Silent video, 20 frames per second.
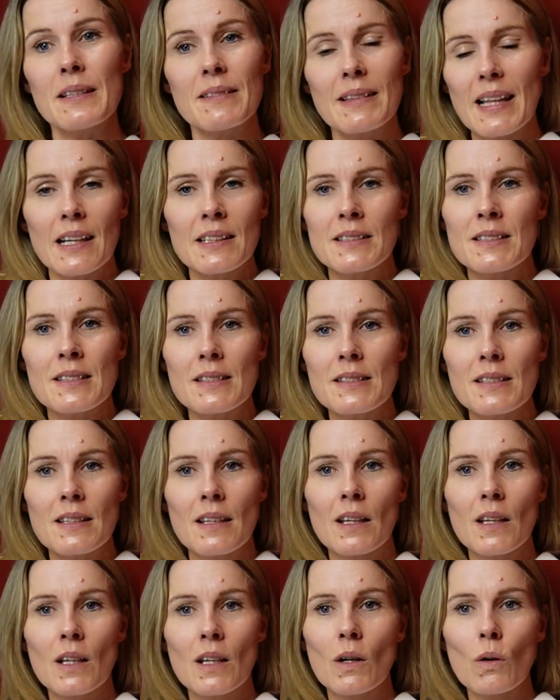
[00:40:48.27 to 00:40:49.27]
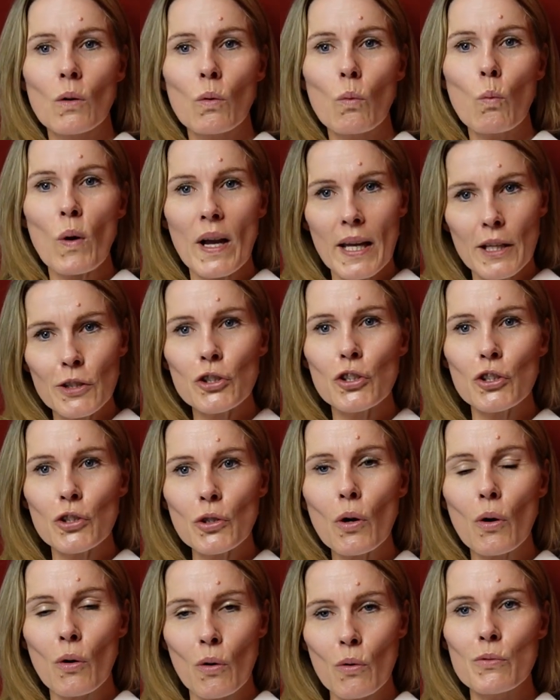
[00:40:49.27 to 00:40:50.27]
And that's when
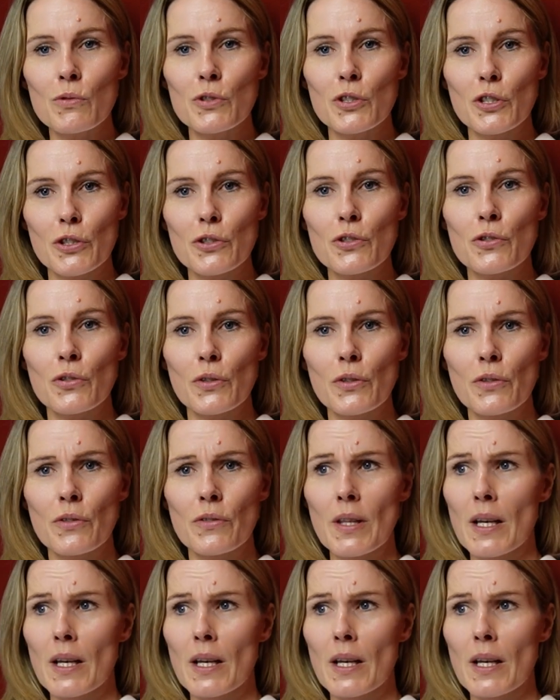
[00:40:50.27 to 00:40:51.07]
you own your truth.